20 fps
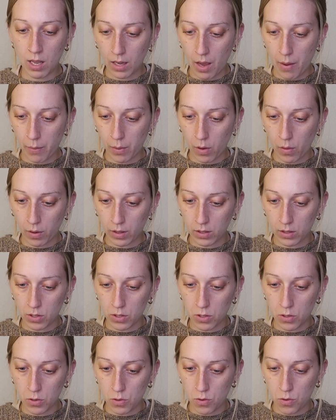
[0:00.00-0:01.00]
I'm going
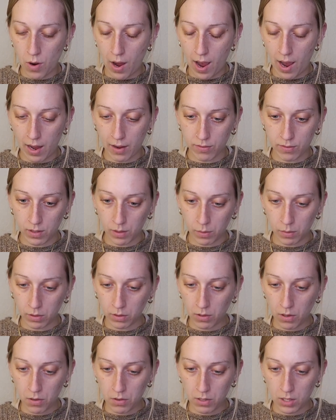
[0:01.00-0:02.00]
to half double
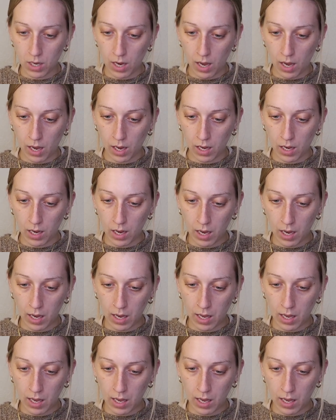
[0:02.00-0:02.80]
crochet